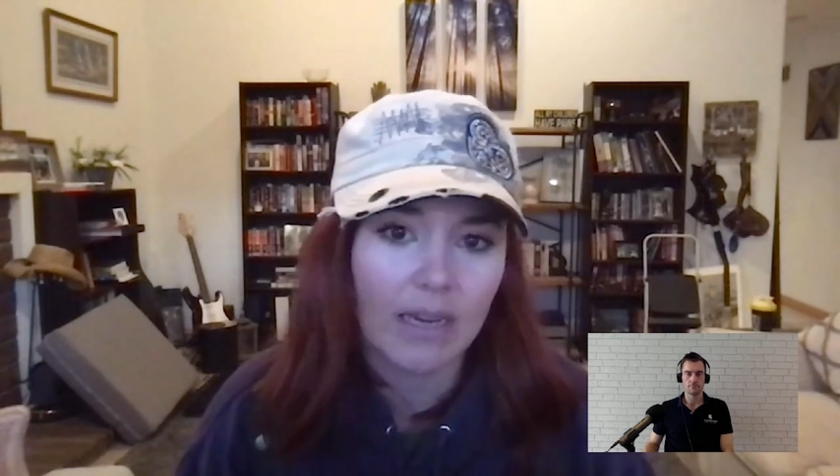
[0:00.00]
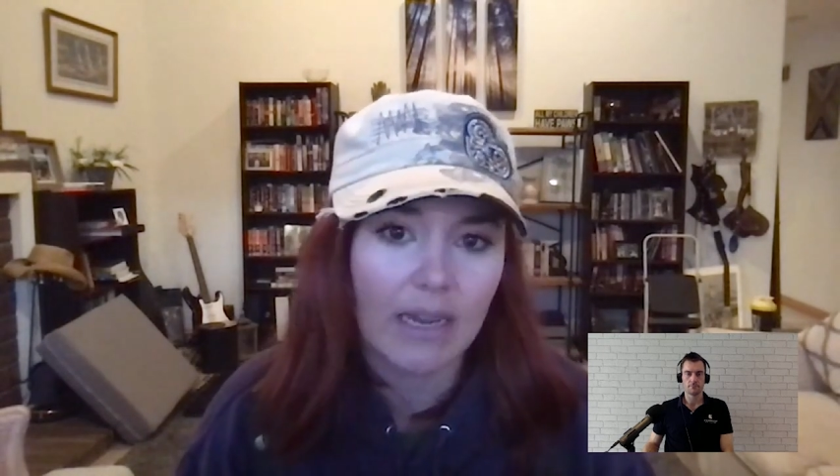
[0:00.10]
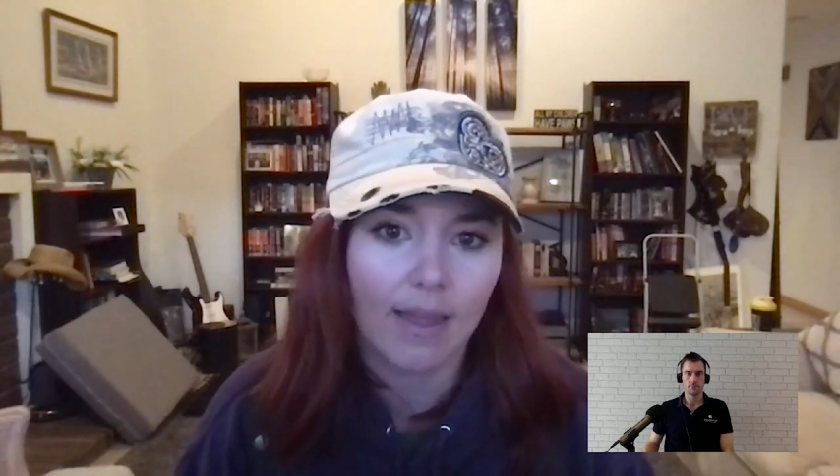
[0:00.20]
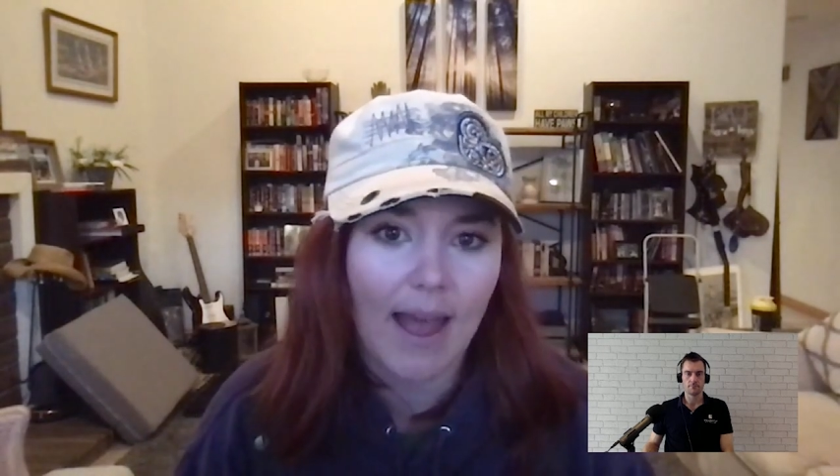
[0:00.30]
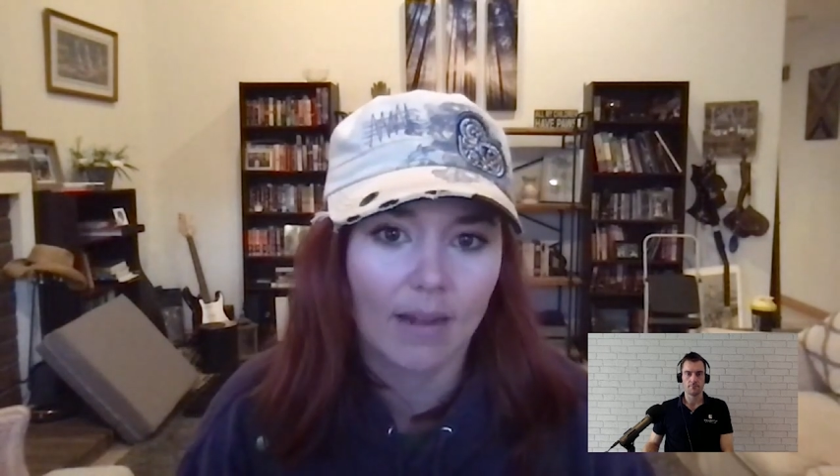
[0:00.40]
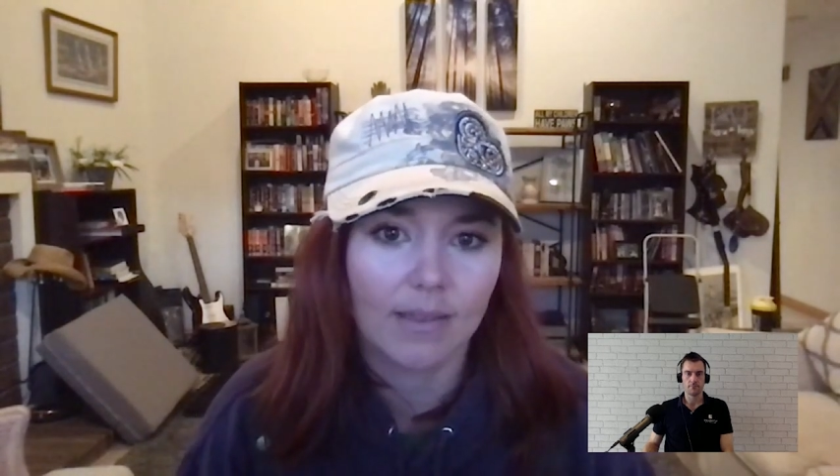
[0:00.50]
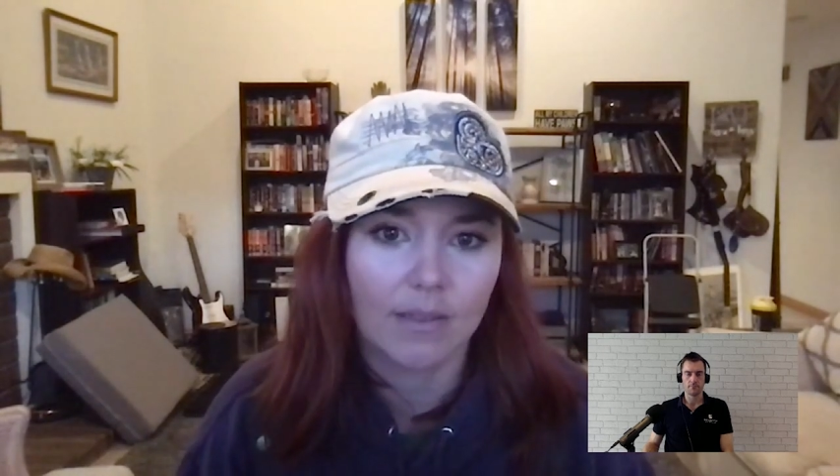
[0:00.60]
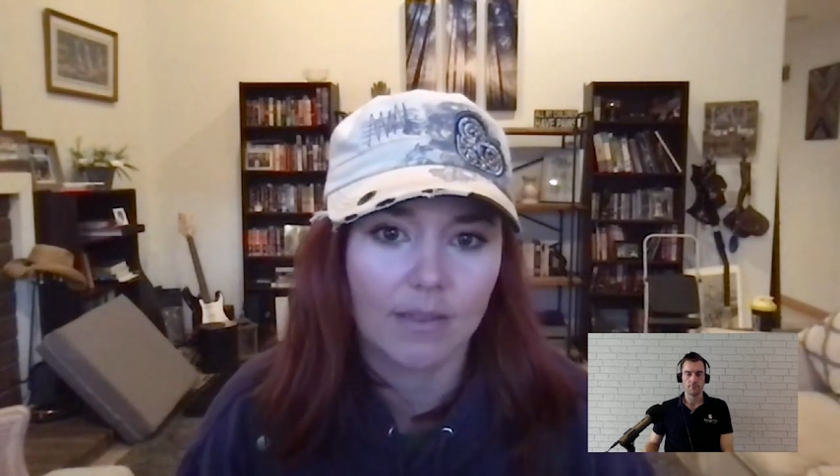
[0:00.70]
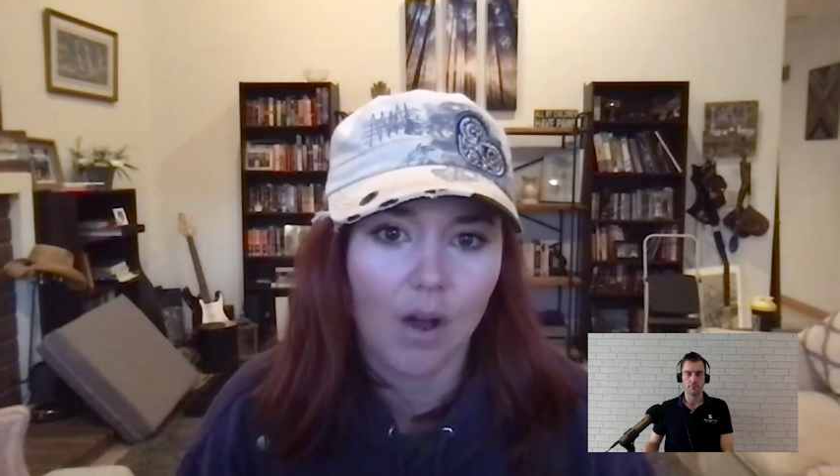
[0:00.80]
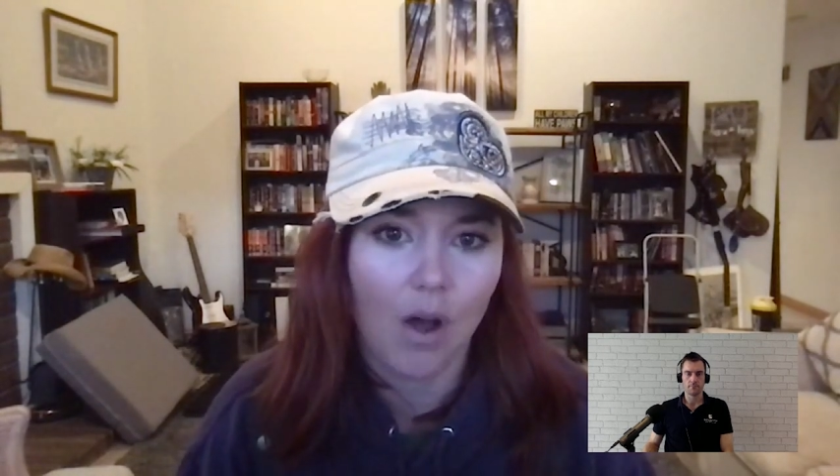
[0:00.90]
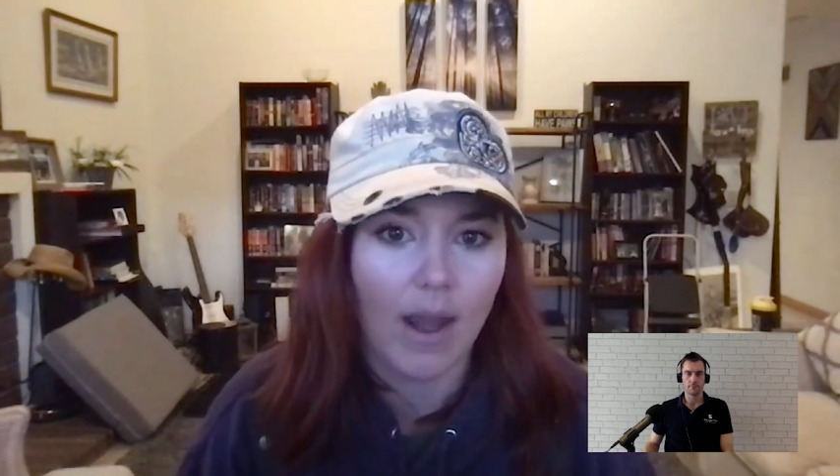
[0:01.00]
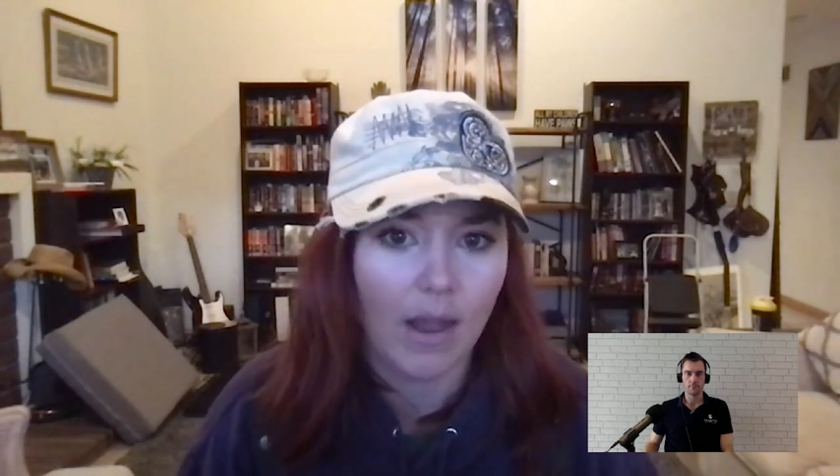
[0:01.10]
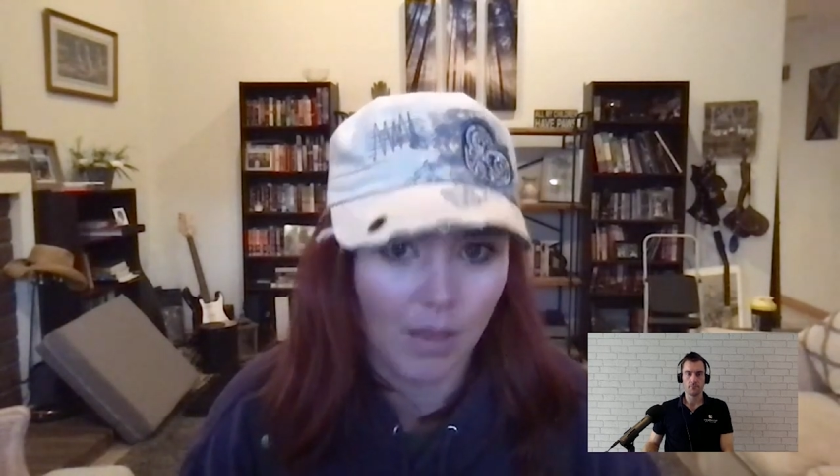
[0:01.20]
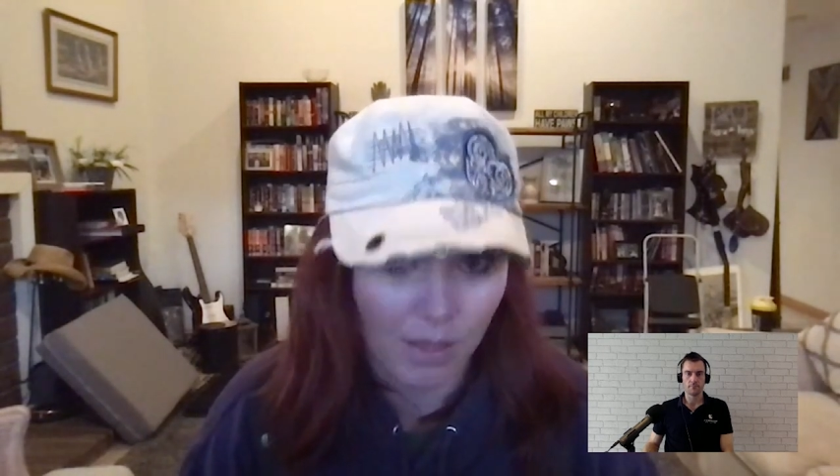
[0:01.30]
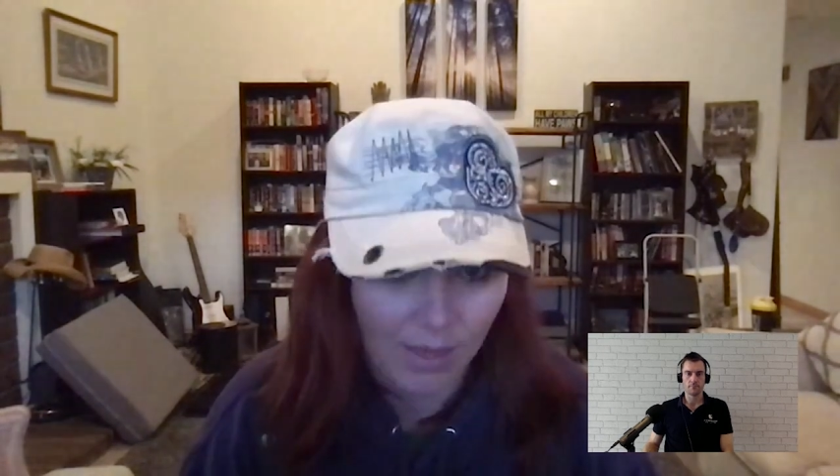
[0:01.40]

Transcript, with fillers: get lax on